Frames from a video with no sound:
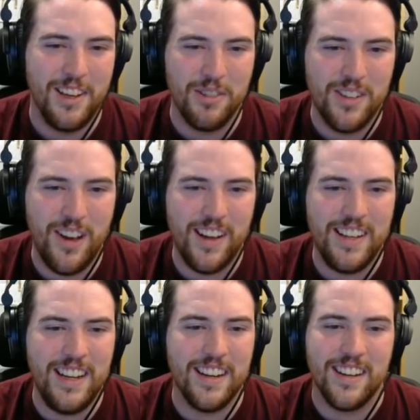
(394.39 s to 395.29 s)
you will not
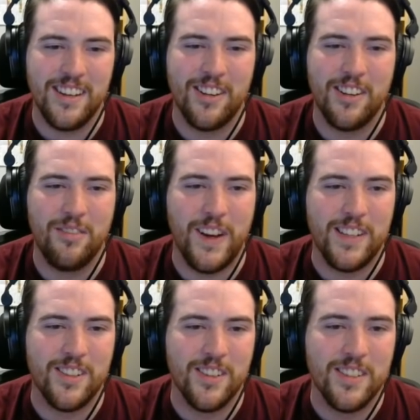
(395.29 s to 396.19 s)
need it in your
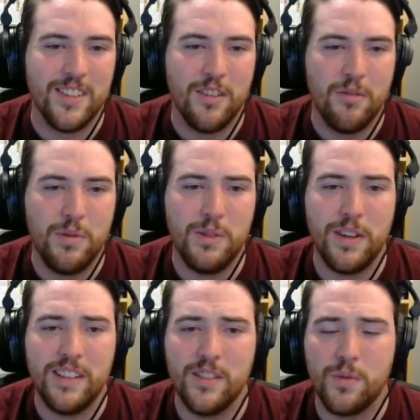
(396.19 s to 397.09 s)
adventures. Would you like to